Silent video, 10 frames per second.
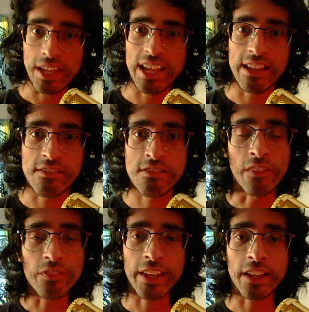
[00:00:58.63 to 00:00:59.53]
is
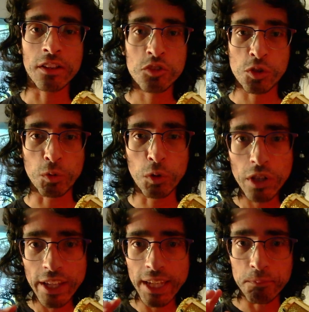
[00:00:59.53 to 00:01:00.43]
something
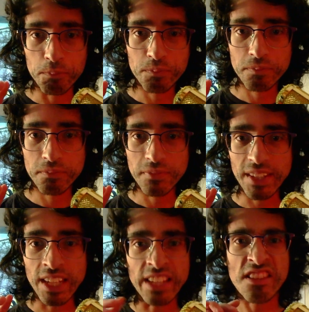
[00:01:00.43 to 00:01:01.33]
truly
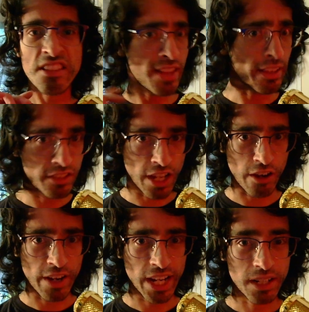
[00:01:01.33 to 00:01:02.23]
incendiary.